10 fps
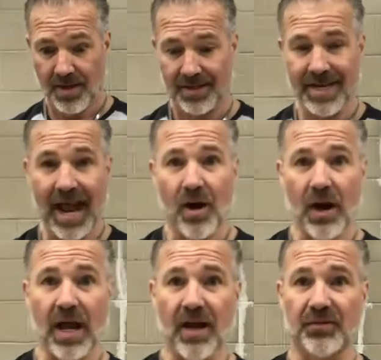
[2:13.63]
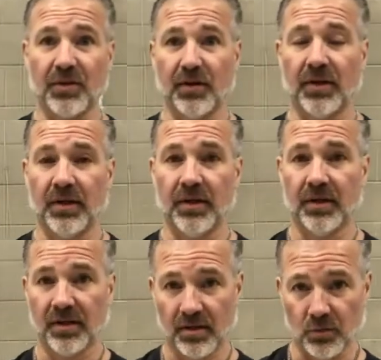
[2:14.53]
now I have to
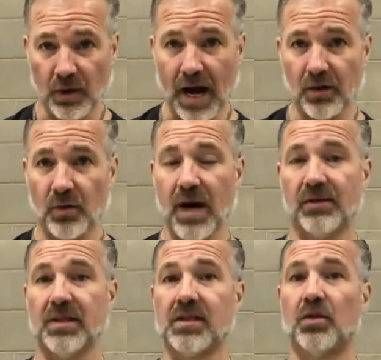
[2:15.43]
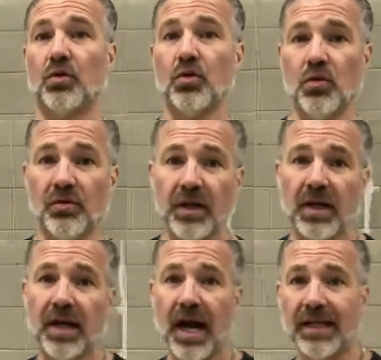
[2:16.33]
router out this groove
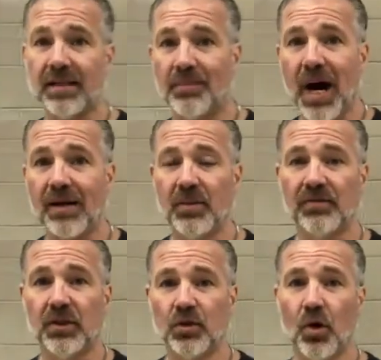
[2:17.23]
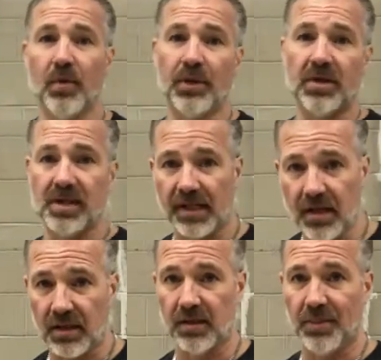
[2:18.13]
at the bottom of the door because I
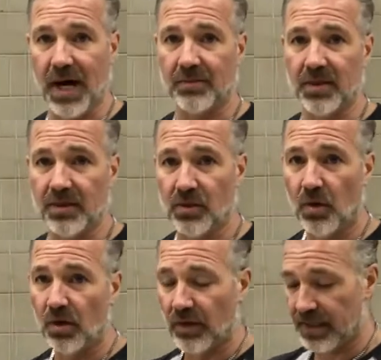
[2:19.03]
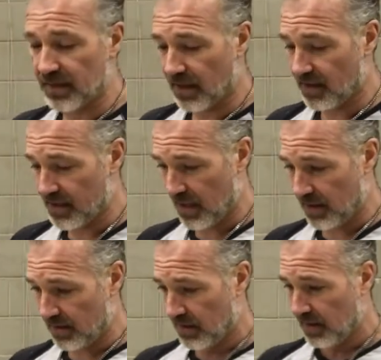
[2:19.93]
cut the bottom of the door already. You
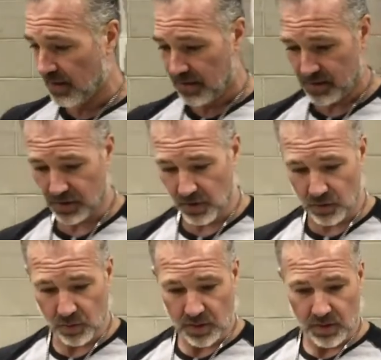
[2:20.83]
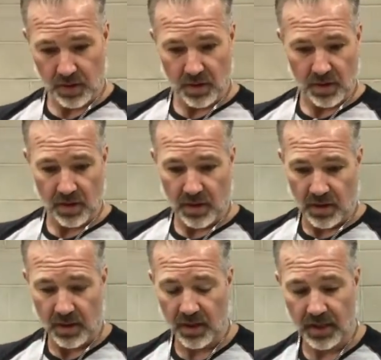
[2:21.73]
heard? So
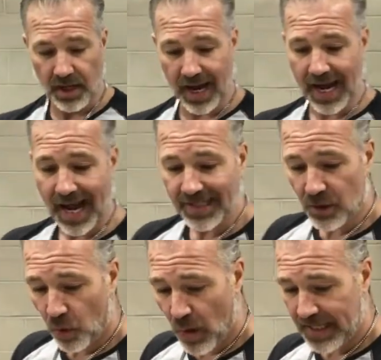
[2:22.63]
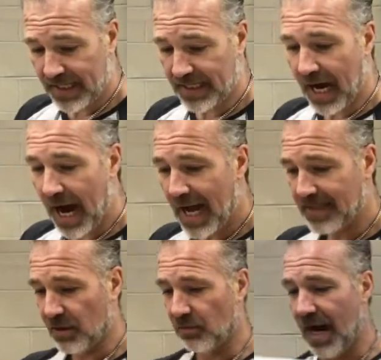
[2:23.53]
I had no way to
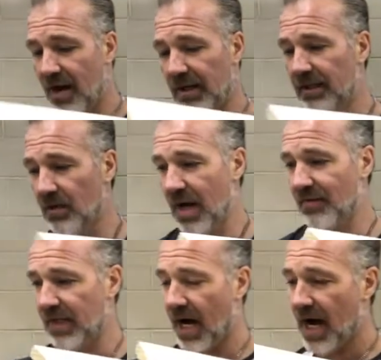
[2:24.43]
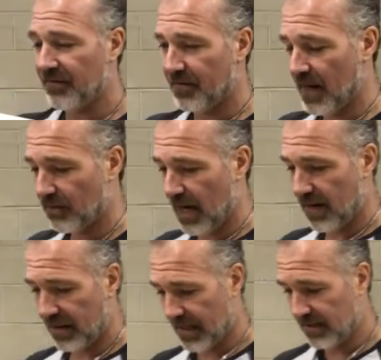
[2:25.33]
guide the router. I don't have a guide for my
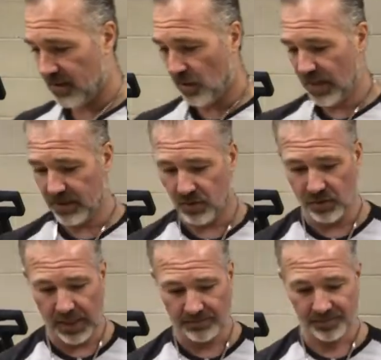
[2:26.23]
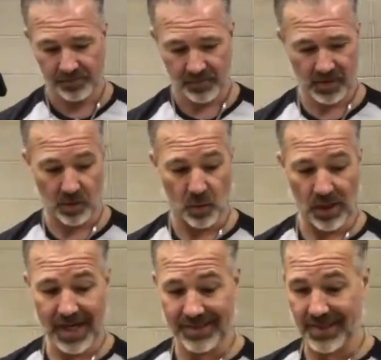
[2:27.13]
router. I had no way to do that. So
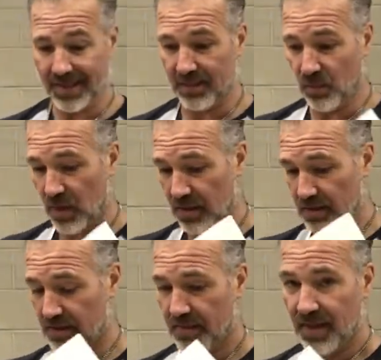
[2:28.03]
what I did was